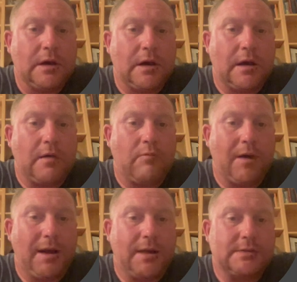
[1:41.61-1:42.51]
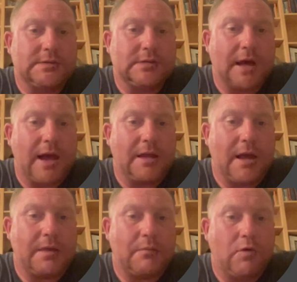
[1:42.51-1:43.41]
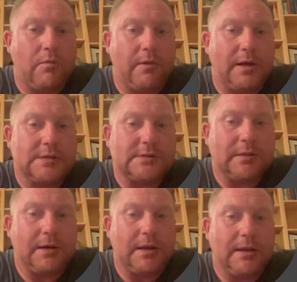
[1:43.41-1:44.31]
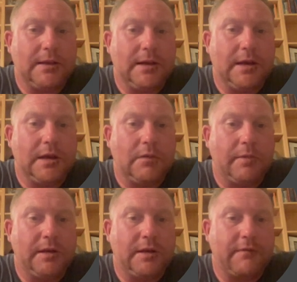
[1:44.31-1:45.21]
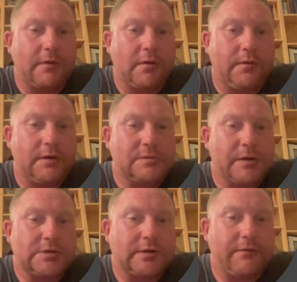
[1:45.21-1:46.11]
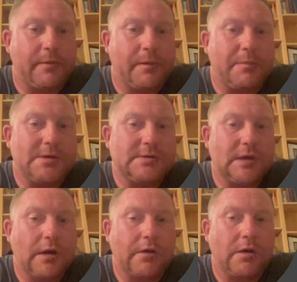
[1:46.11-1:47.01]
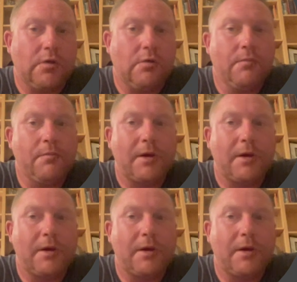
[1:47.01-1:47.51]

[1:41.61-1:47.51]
um, but it's at, at the moment it's seeming a little bit difficult, especially from the BCRU.